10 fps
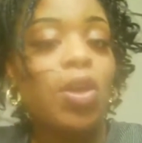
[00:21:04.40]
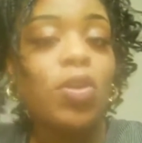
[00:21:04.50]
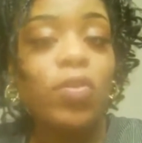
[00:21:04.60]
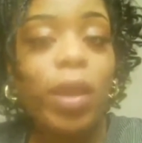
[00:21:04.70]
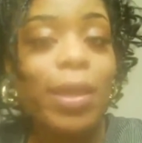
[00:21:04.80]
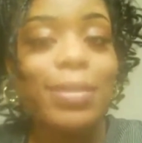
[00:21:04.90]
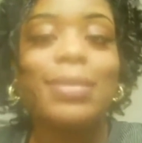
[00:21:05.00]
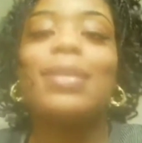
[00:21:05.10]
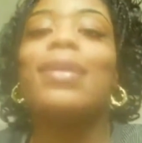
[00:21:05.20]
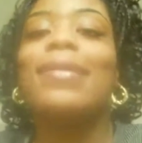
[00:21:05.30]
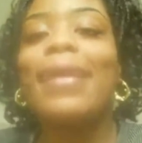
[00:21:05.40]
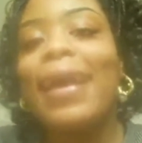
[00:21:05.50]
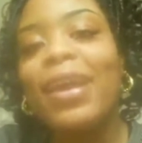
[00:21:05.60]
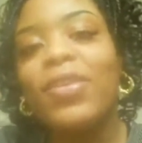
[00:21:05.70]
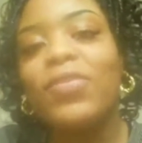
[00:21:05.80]
great
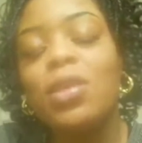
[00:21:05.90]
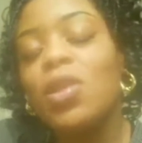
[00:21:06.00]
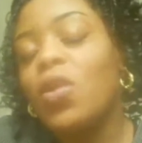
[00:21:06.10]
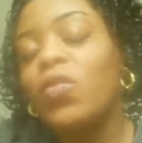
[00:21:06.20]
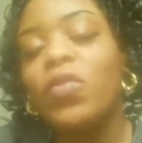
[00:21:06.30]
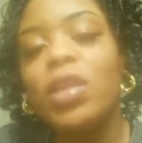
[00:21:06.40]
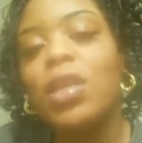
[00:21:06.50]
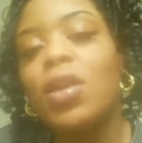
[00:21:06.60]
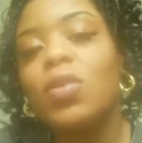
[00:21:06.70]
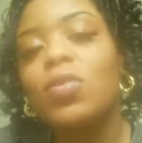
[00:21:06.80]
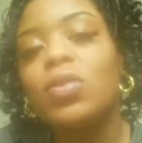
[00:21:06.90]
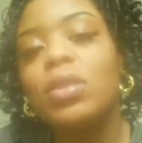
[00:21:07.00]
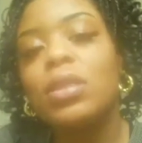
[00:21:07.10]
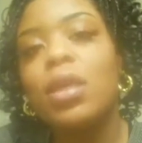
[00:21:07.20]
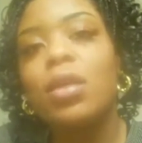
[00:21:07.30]
life, videos,
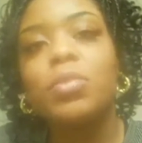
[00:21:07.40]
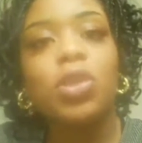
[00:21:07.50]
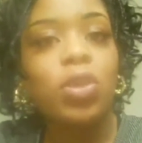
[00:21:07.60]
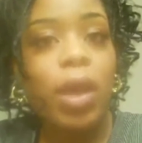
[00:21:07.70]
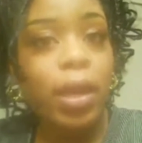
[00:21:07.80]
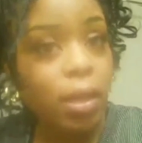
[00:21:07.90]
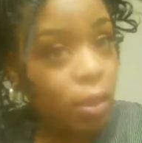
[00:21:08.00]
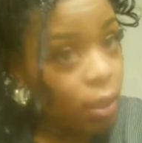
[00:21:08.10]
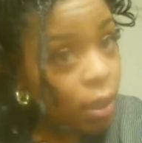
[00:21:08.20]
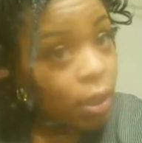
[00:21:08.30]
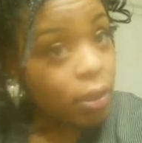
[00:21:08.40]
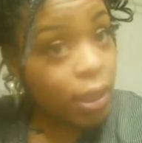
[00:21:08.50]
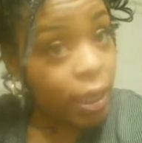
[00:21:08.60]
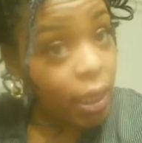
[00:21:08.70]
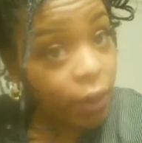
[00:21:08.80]
show you how to
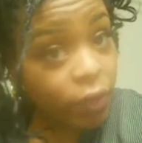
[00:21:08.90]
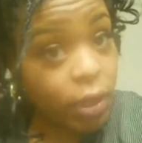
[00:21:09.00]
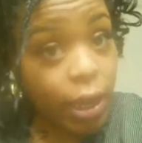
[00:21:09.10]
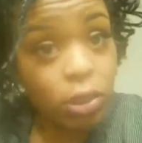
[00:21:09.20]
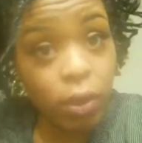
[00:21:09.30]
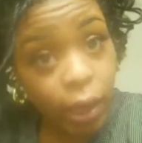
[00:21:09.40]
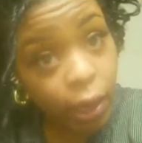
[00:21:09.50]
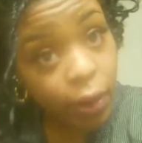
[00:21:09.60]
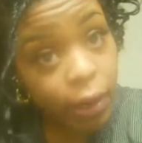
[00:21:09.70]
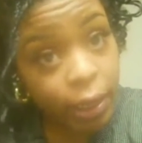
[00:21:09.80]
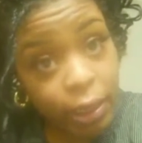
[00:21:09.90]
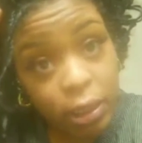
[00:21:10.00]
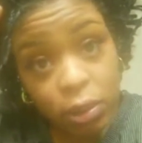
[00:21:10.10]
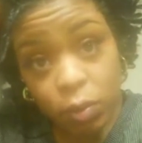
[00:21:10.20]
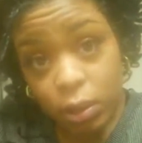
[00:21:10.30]
take care of your natural hair. Again, this
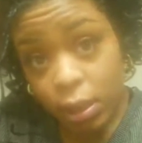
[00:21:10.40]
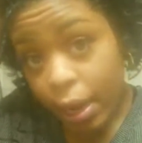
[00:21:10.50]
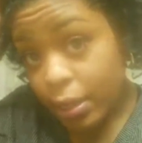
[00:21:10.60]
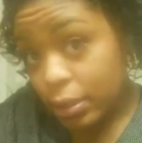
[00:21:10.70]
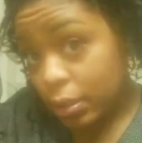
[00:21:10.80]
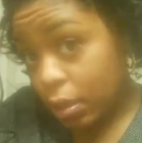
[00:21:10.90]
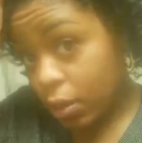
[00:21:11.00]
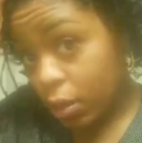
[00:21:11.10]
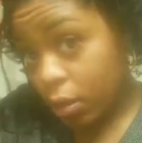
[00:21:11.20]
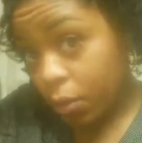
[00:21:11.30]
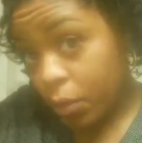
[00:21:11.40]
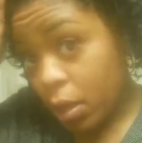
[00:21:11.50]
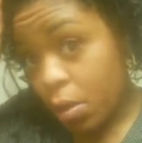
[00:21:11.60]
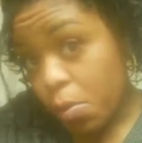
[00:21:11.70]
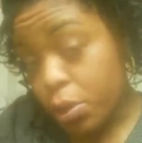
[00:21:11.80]
was a nice
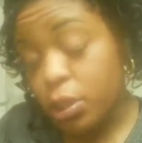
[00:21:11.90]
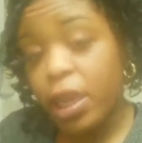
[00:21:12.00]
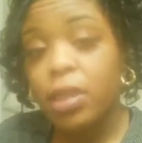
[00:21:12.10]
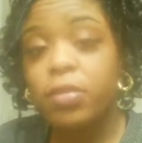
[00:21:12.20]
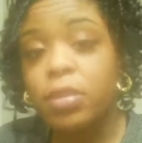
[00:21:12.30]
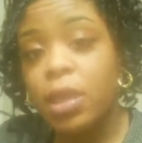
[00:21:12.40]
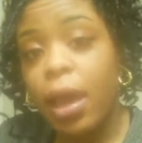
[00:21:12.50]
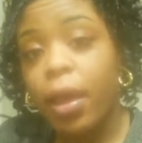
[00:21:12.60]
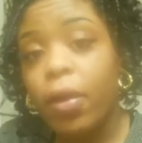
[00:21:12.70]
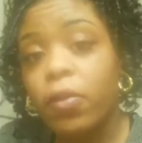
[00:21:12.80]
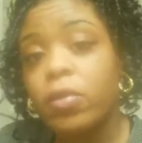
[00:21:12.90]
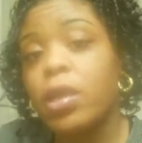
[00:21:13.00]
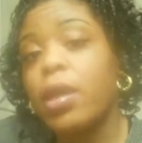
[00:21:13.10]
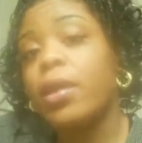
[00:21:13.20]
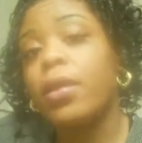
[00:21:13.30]
protective style
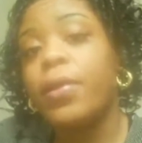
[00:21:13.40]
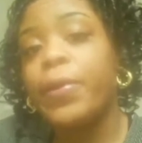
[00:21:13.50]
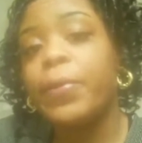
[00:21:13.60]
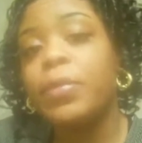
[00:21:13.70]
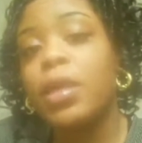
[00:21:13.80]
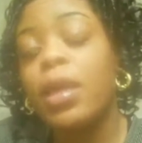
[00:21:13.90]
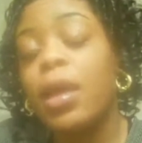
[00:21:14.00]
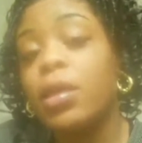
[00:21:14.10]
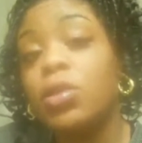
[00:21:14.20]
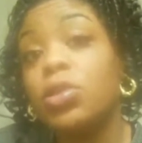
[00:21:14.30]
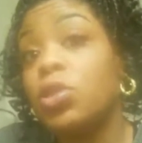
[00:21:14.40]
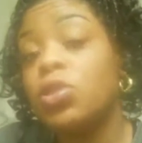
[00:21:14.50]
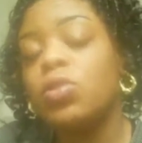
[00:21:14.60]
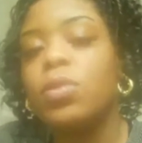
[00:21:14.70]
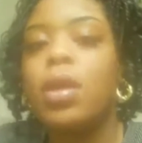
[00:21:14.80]
that I used to
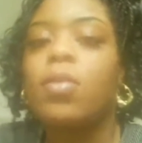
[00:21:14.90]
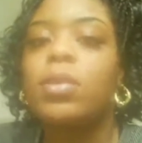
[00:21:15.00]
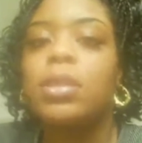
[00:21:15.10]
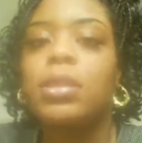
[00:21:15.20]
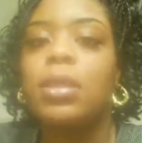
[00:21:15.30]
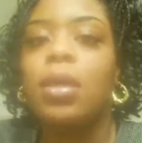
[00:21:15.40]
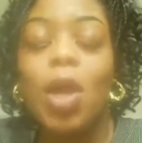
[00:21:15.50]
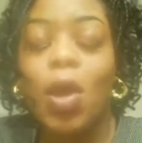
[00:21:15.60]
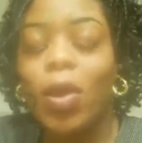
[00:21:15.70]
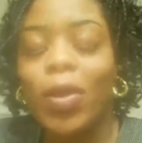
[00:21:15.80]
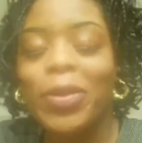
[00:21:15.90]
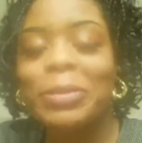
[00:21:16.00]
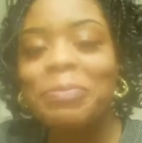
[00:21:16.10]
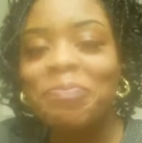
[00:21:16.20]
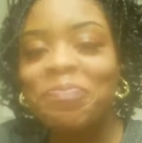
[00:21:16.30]
do when I was younger,